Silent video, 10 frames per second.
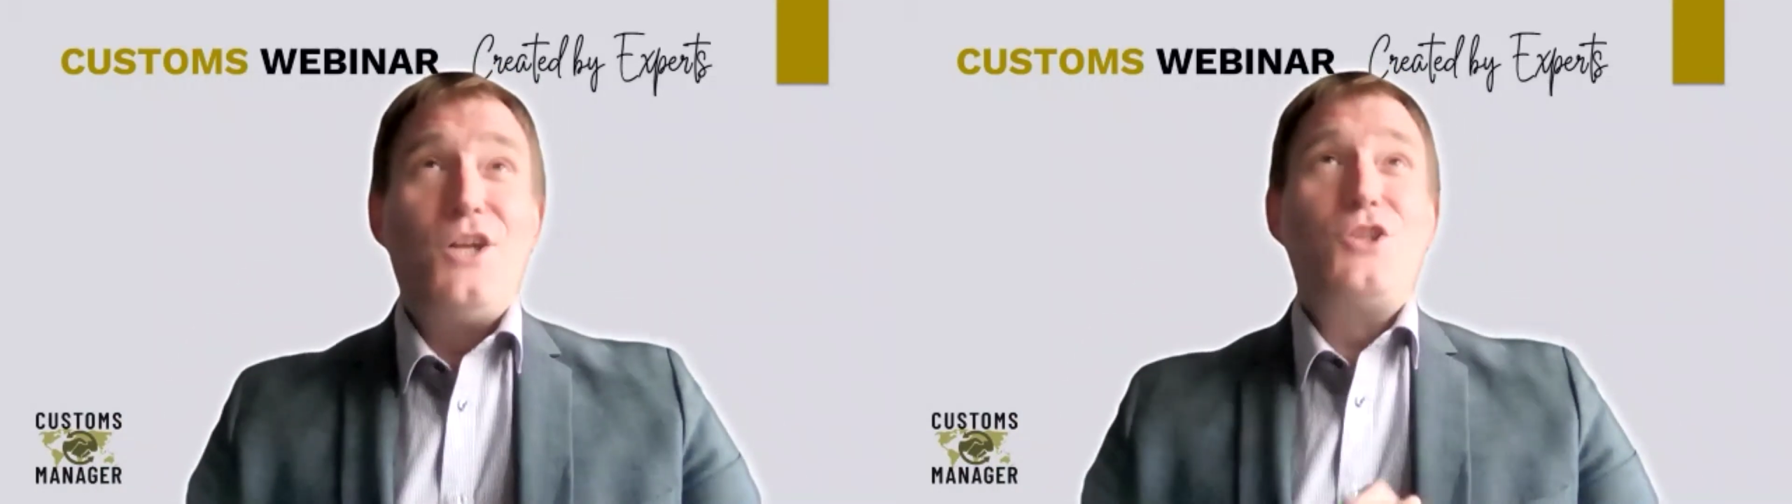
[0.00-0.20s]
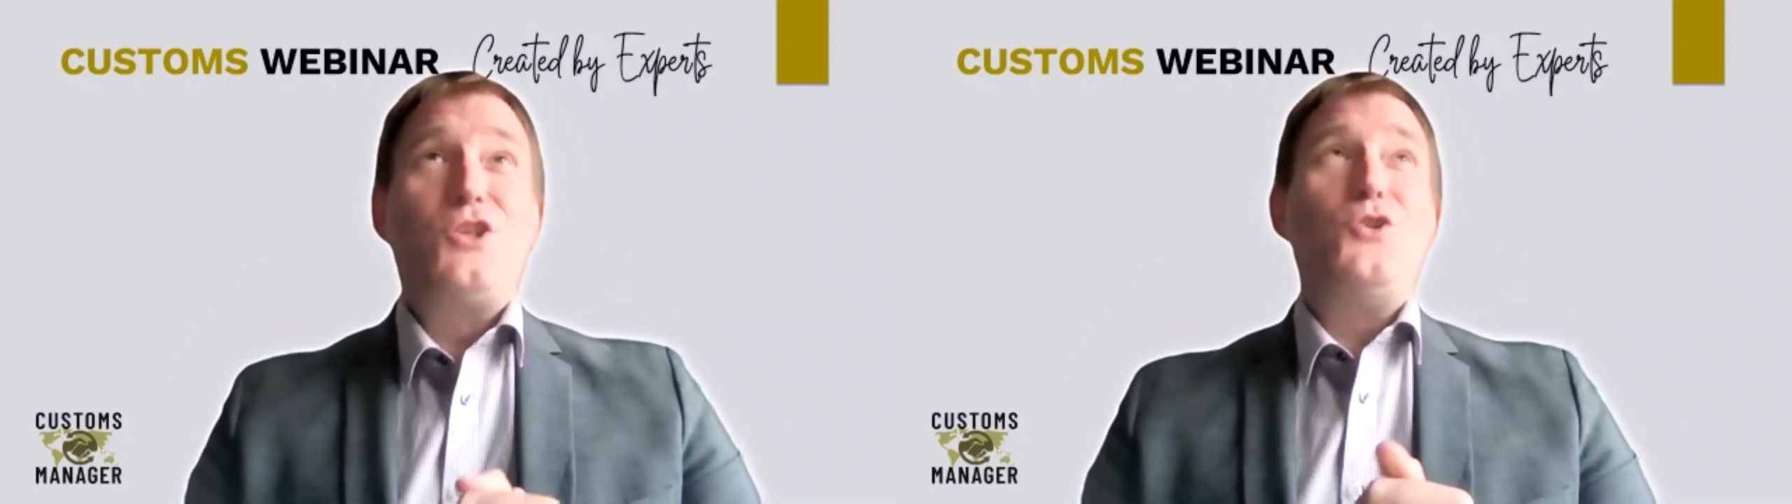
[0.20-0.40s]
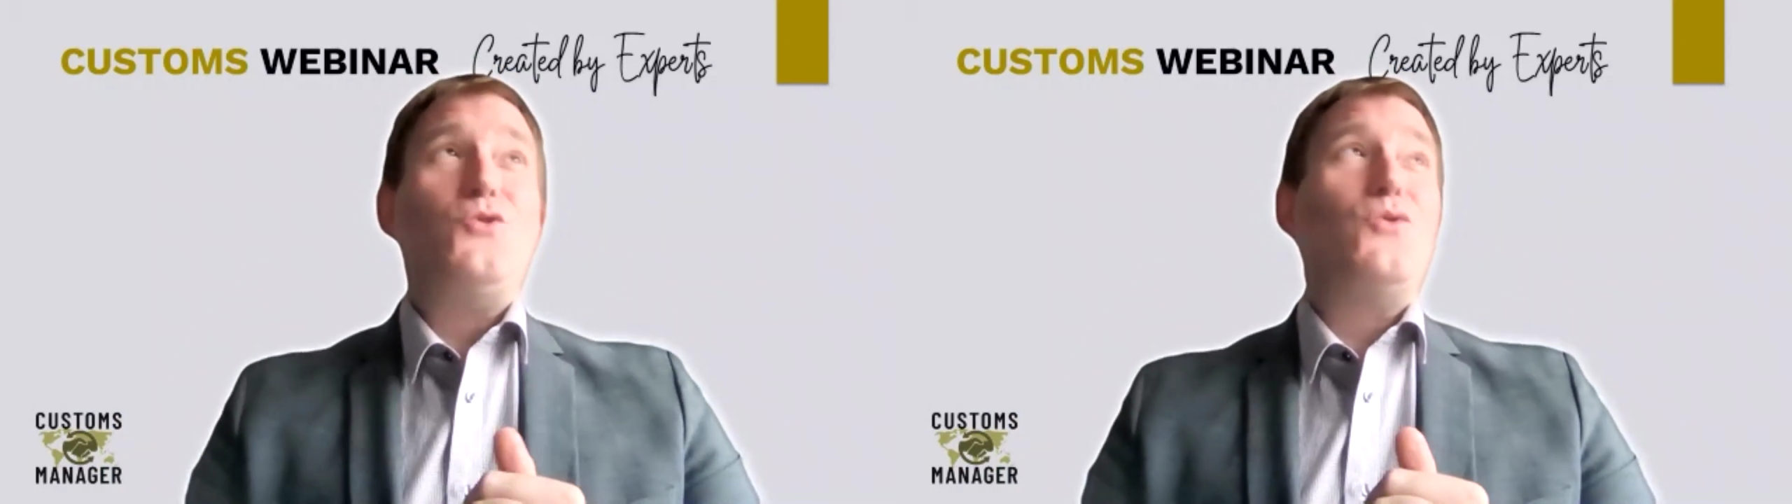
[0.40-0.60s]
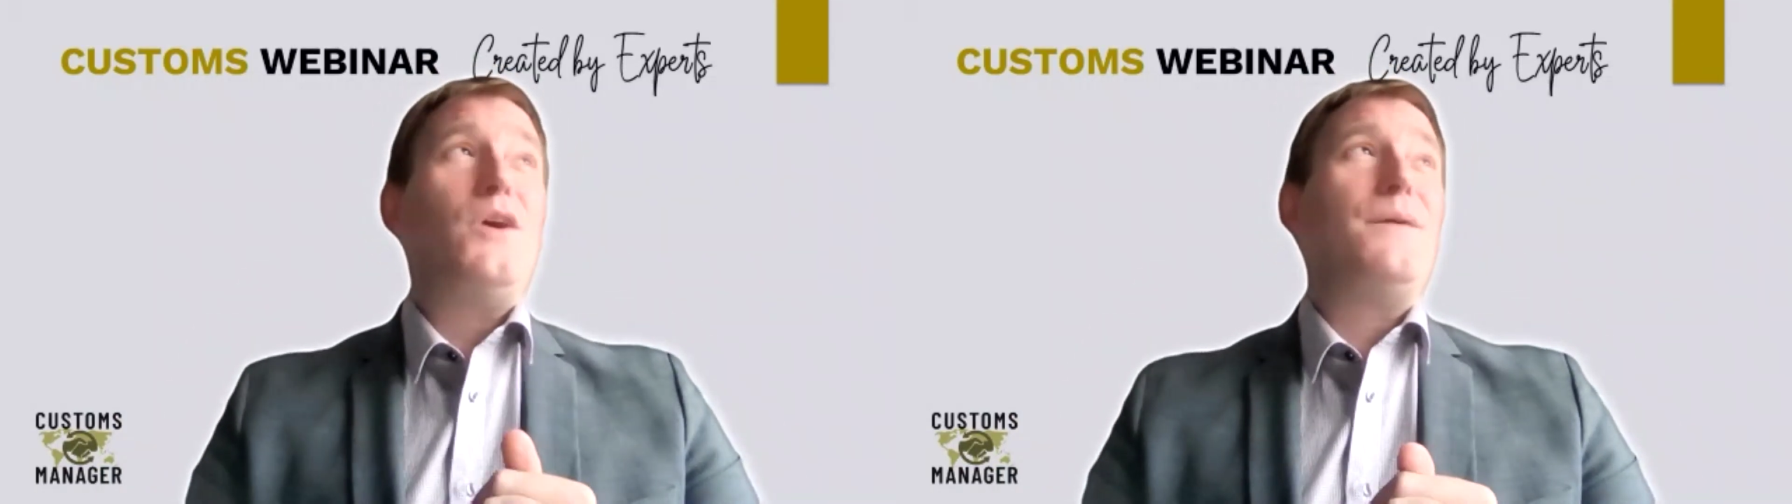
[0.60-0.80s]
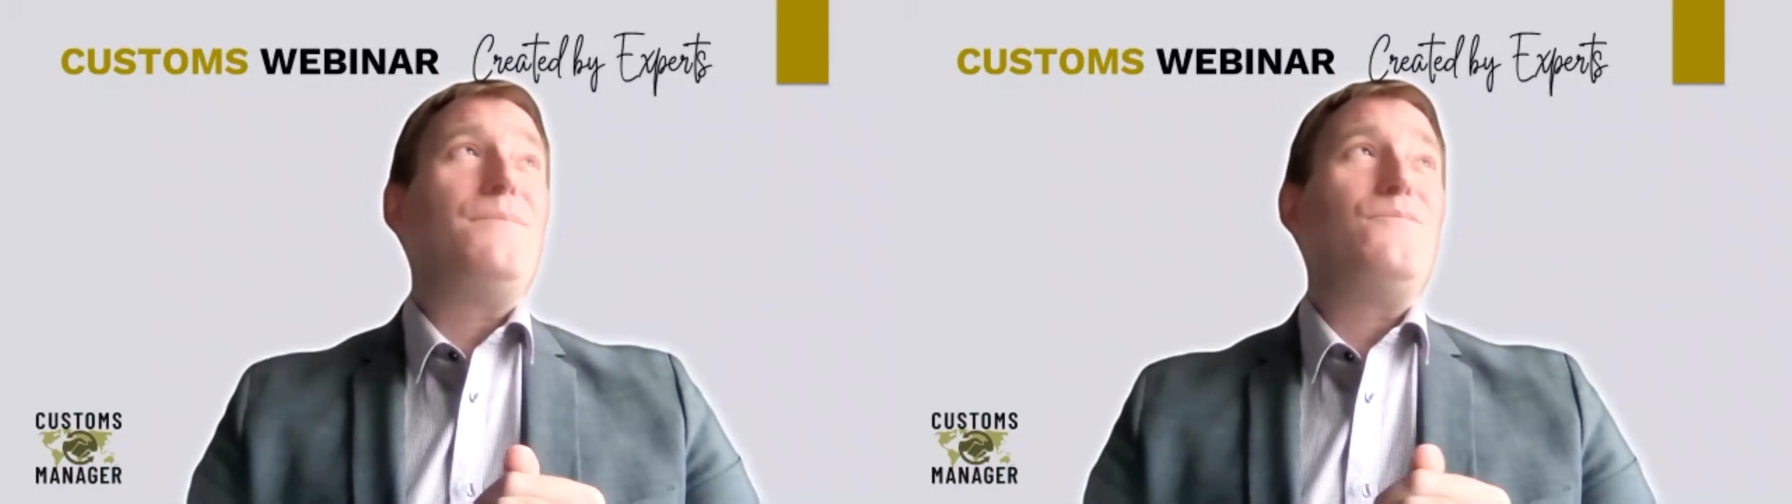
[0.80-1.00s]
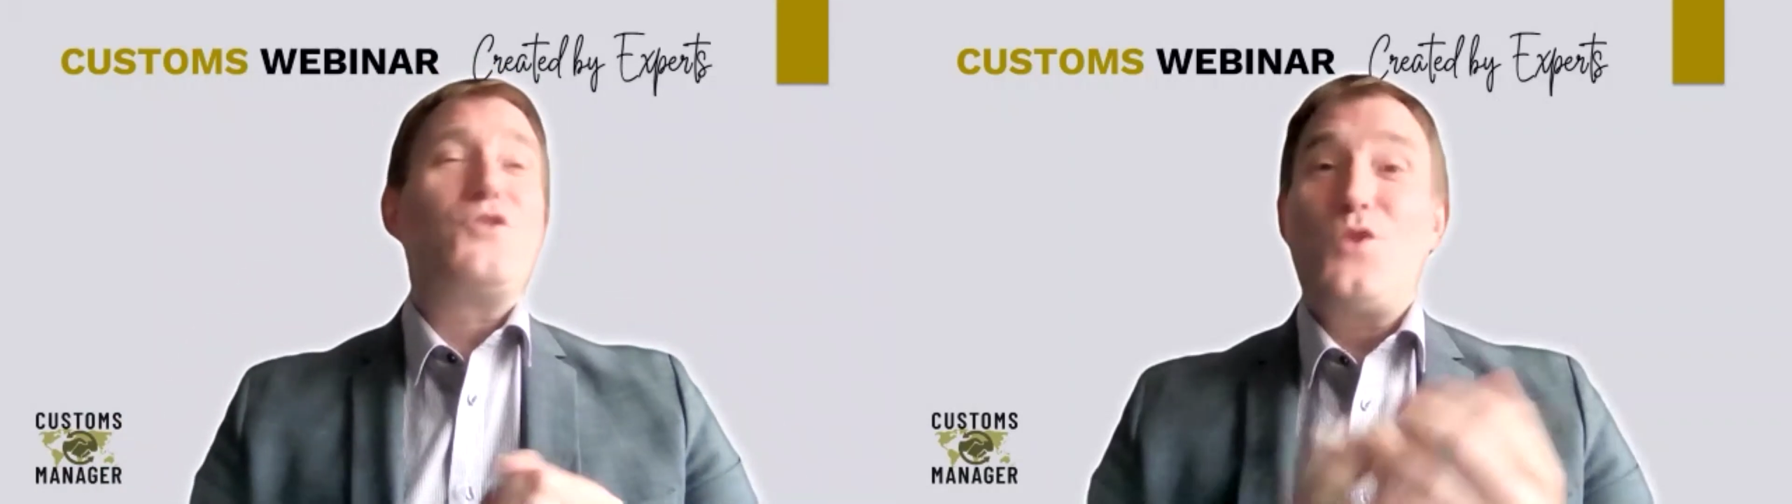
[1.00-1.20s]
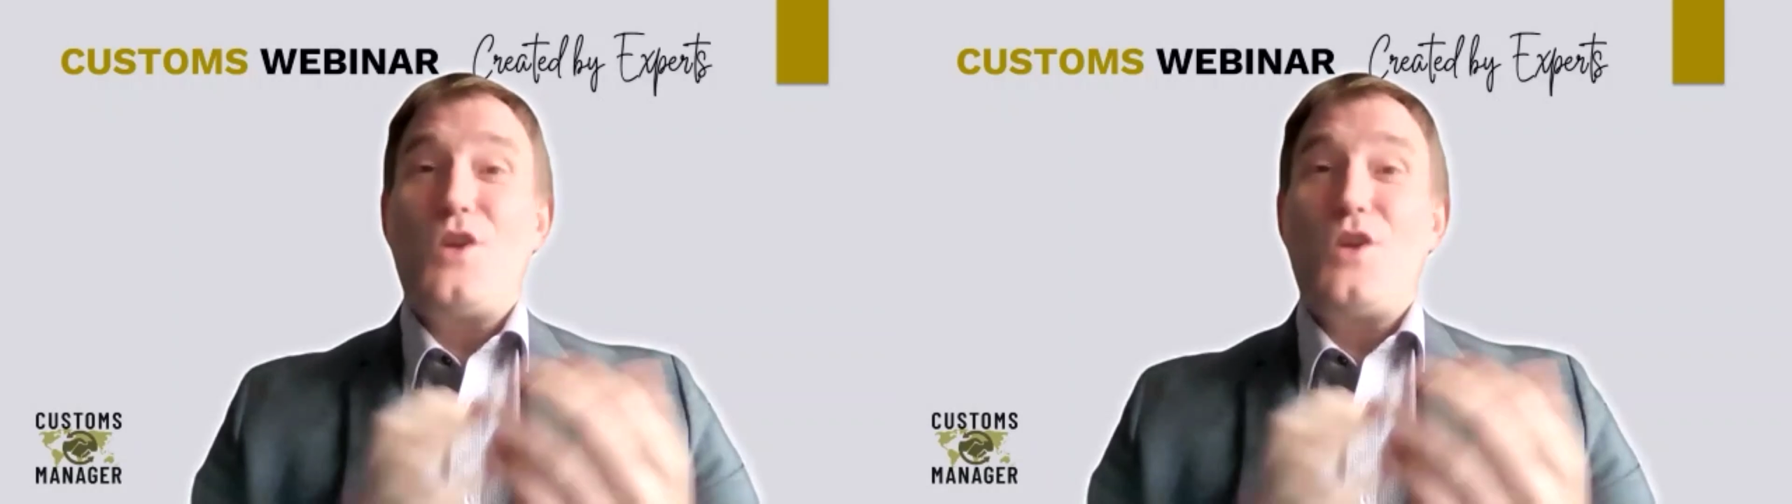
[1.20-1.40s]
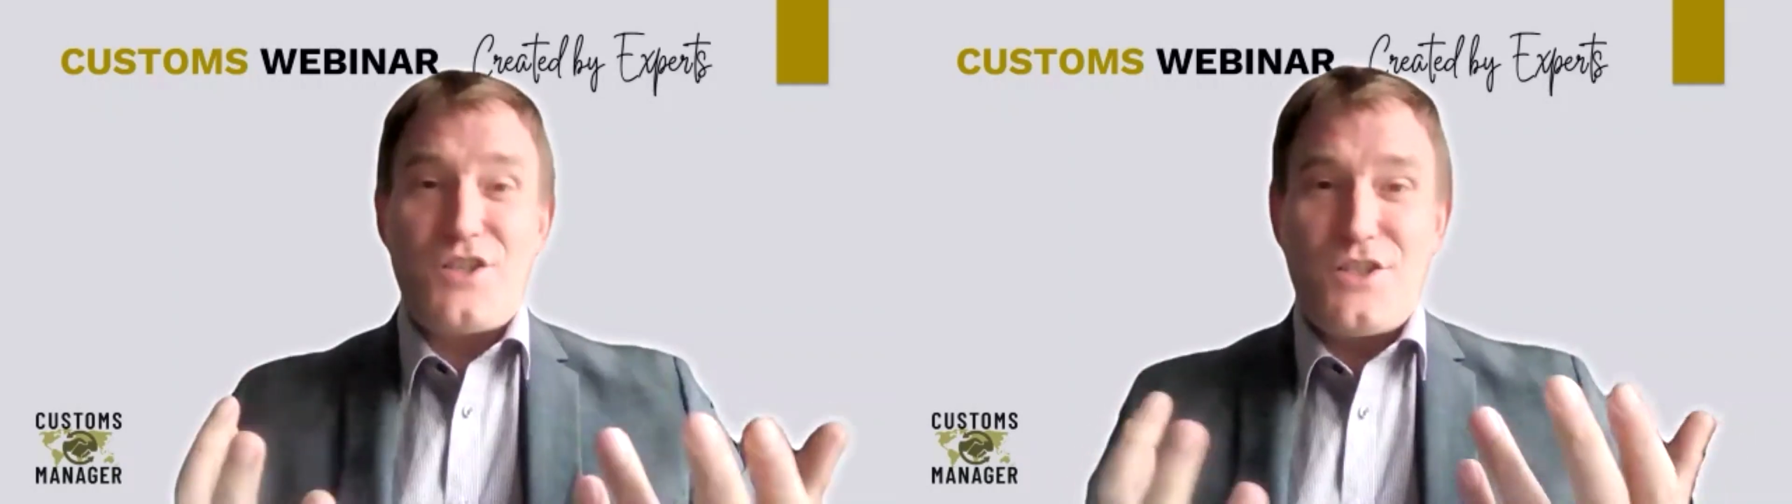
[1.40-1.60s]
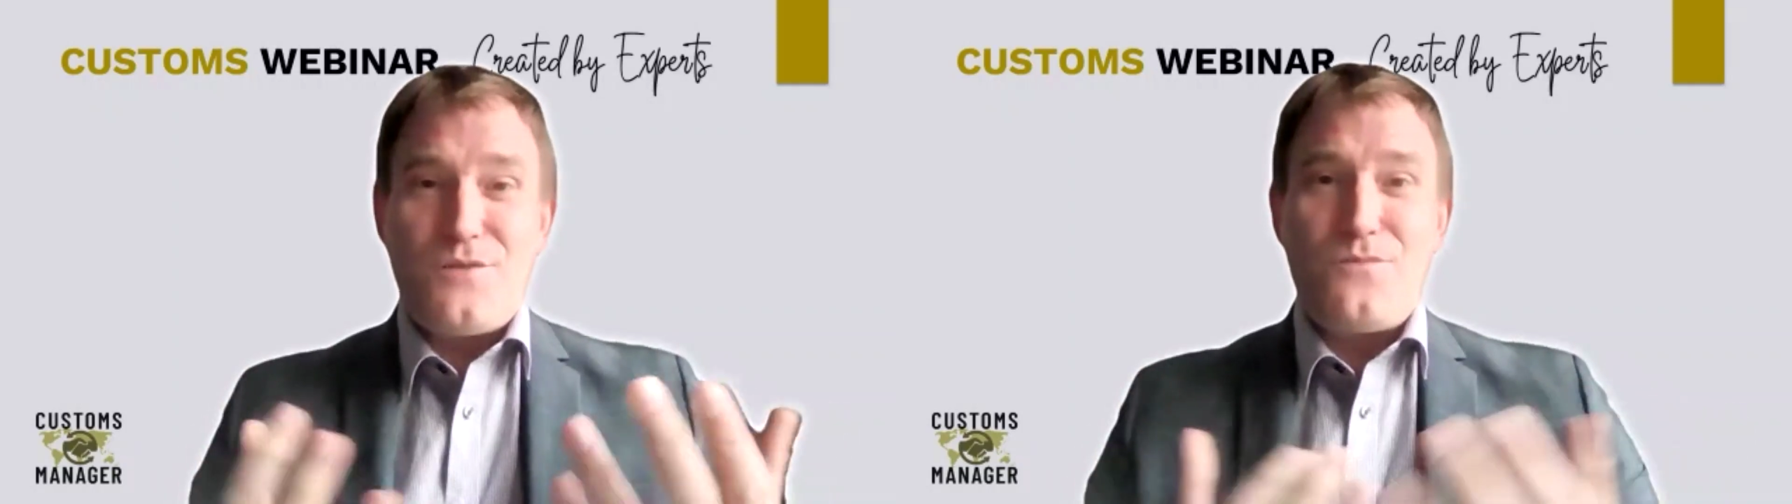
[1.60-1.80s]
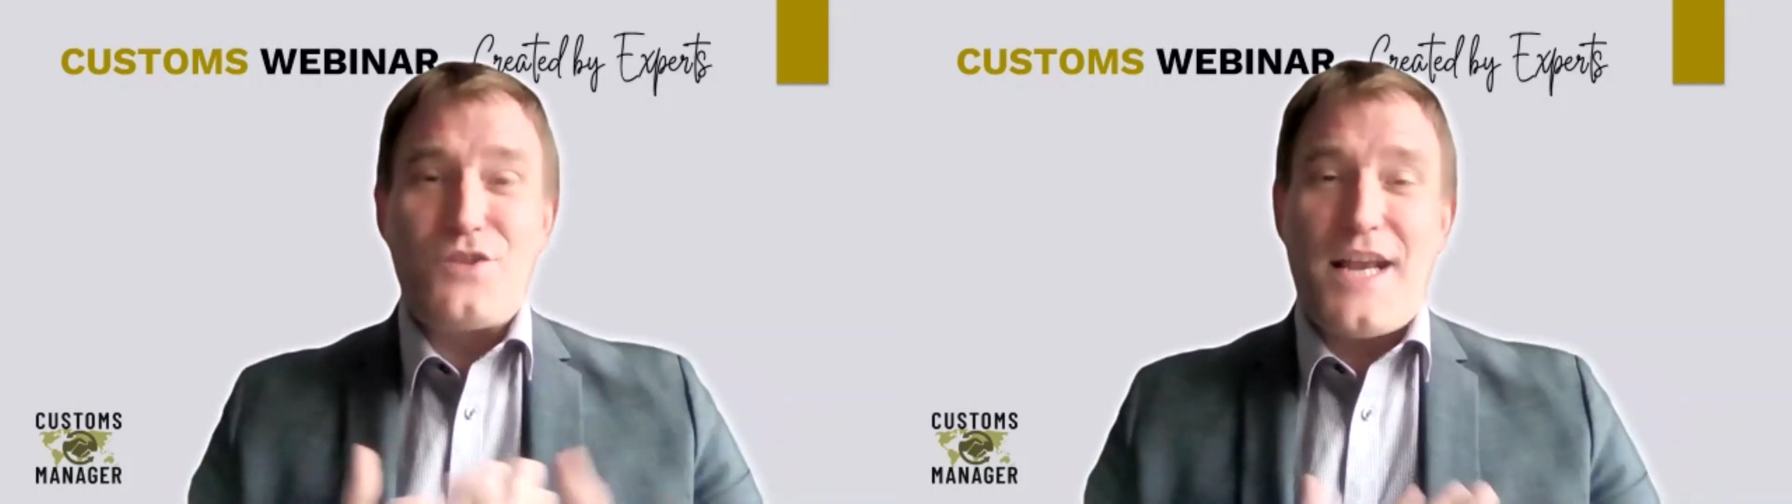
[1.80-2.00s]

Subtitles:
to customs